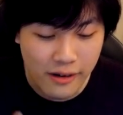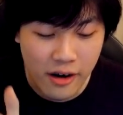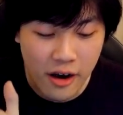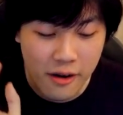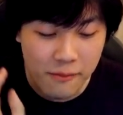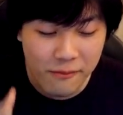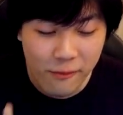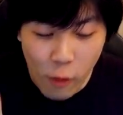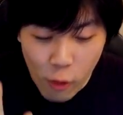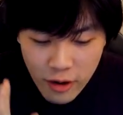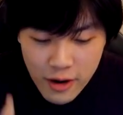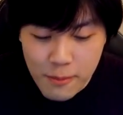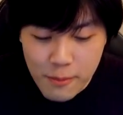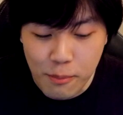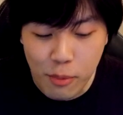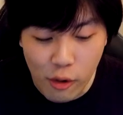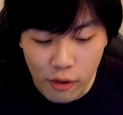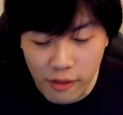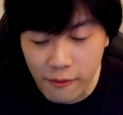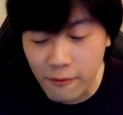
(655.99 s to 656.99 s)
I've already
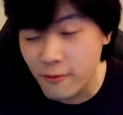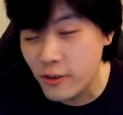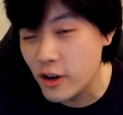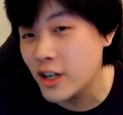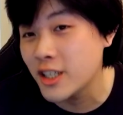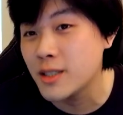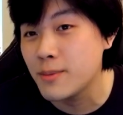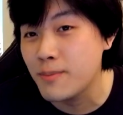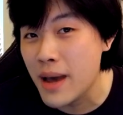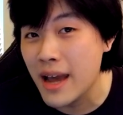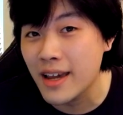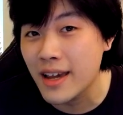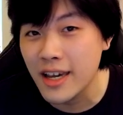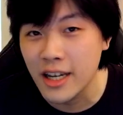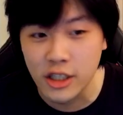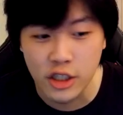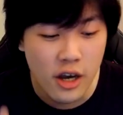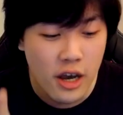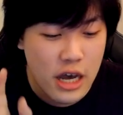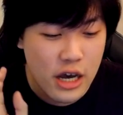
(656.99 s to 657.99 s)
bought the first
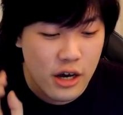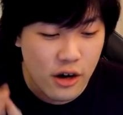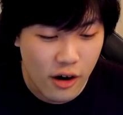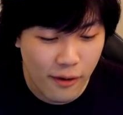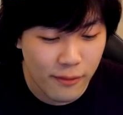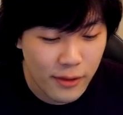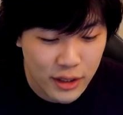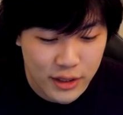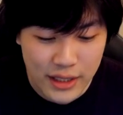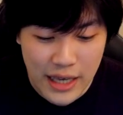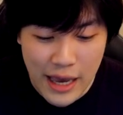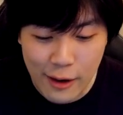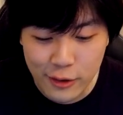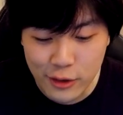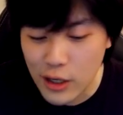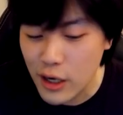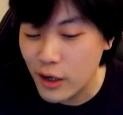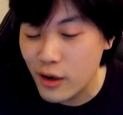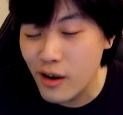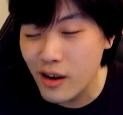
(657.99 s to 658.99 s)
package of the sale,
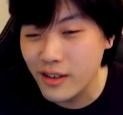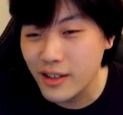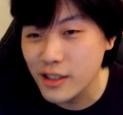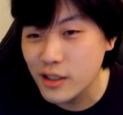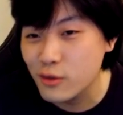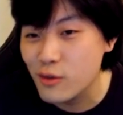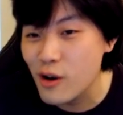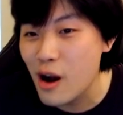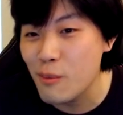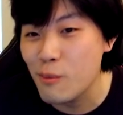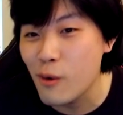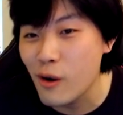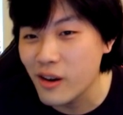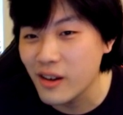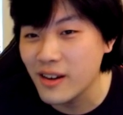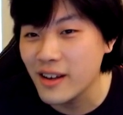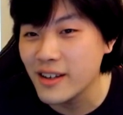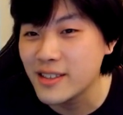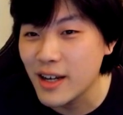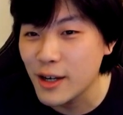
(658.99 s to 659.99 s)
so I can't describe what
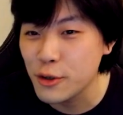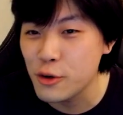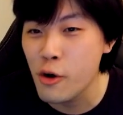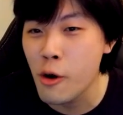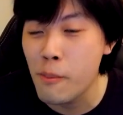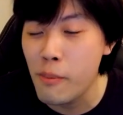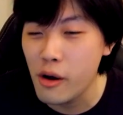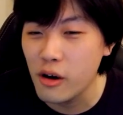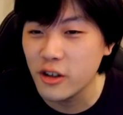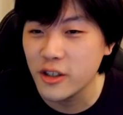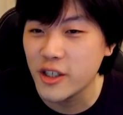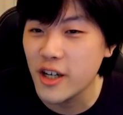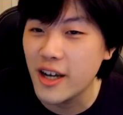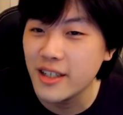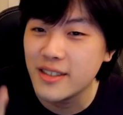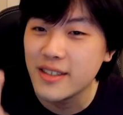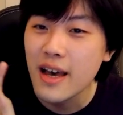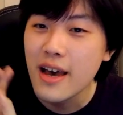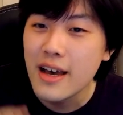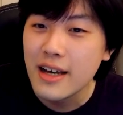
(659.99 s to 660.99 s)
it is. I do
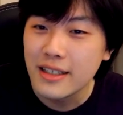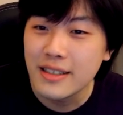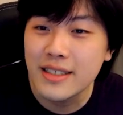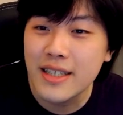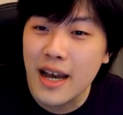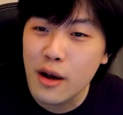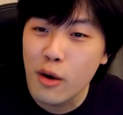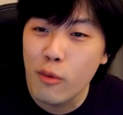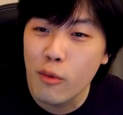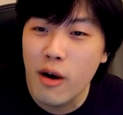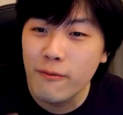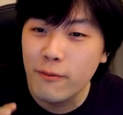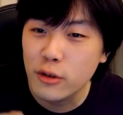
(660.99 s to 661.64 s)
apologize. The second one for